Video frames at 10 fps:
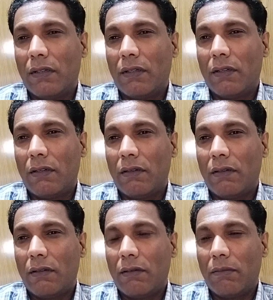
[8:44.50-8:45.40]

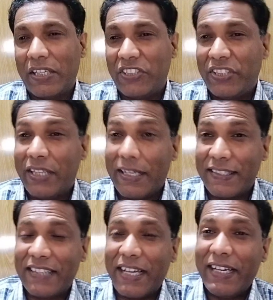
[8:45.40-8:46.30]
uh, Russia
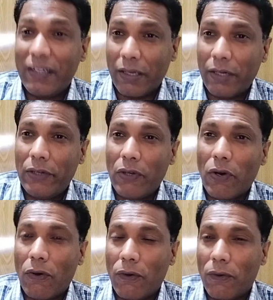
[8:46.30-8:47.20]
has signed a
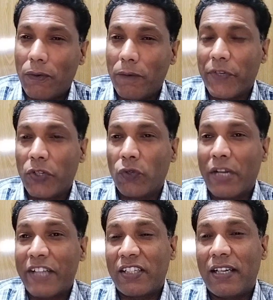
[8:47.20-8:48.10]
law to
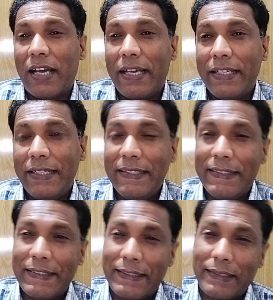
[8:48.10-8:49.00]

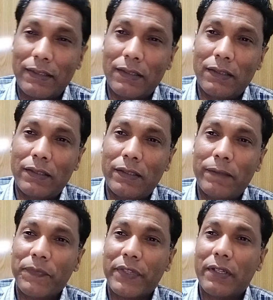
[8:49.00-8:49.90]
nationalize uh,
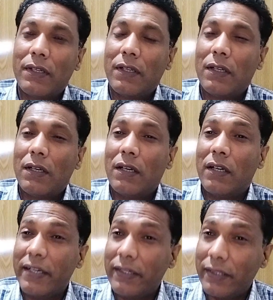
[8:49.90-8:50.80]

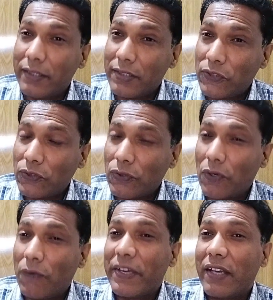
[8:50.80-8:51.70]
hundreds
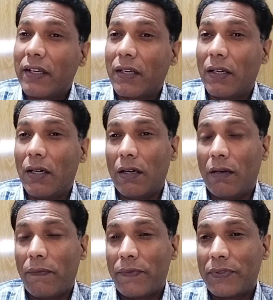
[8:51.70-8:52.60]
of
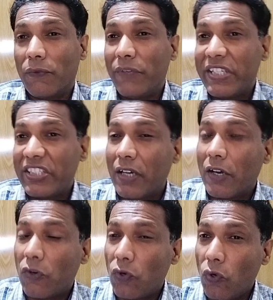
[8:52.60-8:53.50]
aircrafts which
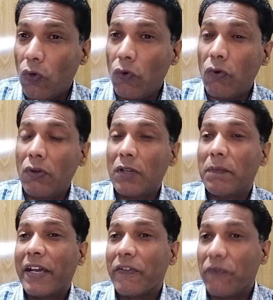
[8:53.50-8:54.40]
are
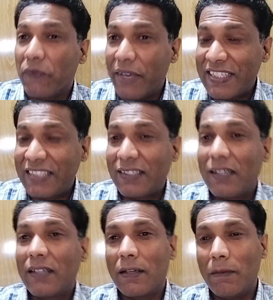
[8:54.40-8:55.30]
owned by
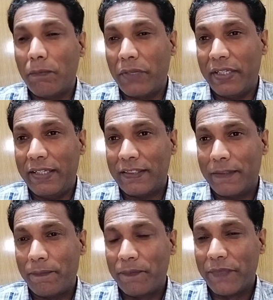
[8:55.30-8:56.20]
Western
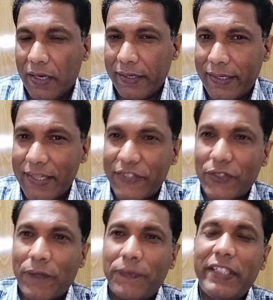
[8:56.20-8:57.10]
companies.
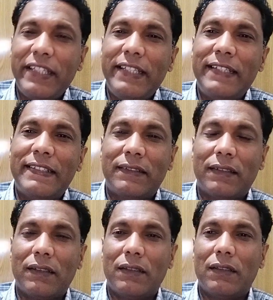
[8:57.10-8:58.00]
Hundreds of these
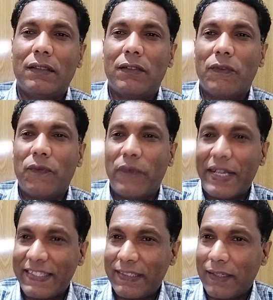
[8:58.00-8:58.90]
uh,
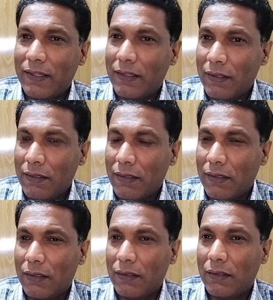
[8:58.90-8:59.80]

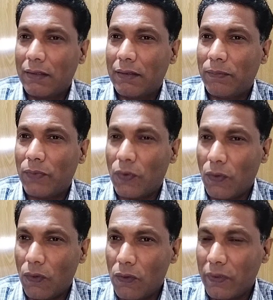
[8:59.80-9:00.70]

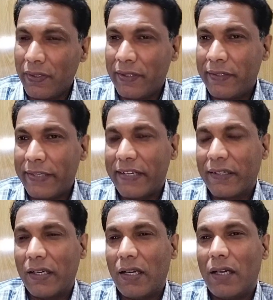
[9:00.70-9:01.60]
Western-owned uh,
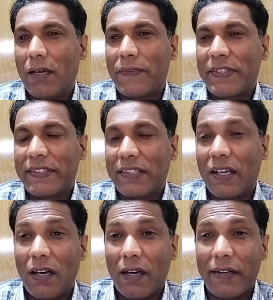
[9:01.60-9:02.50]
aircrafts
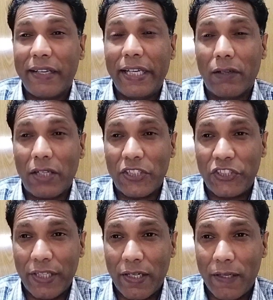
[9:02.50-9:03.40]
are in
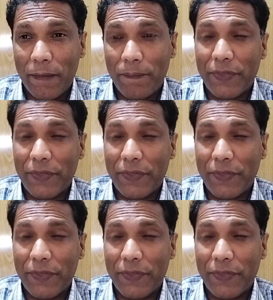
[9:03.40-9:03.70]
Russia.